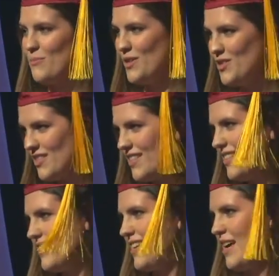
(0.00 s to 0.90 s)
for
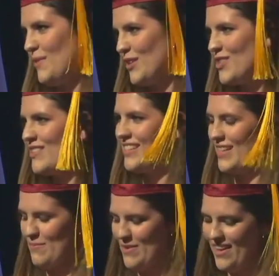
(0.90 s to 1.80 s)
PGDs, MHLs,
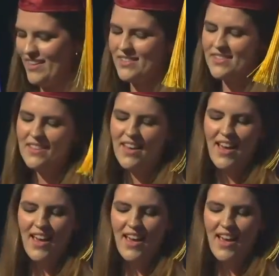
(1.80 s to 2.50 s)
and MBAs.